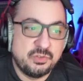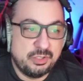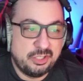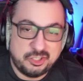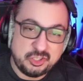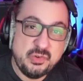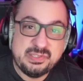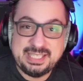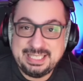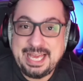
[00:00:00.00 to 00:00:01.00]
to
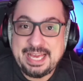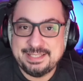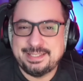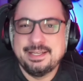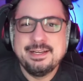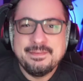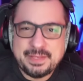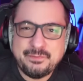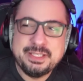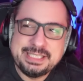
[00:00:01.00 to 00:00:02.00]
close the gates.
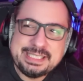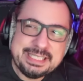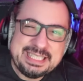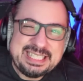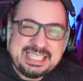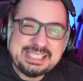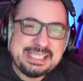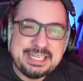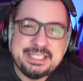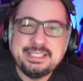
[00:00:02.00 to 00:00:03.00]
That feels like a
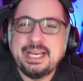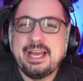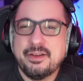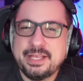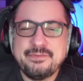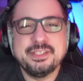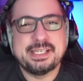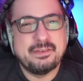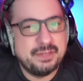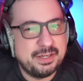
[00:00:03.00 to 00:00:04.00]
descent into hell. That feels
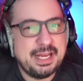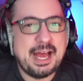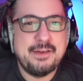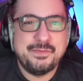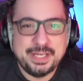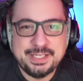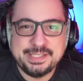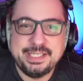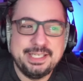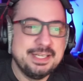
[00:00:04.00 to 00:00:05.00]
like a very high fantasy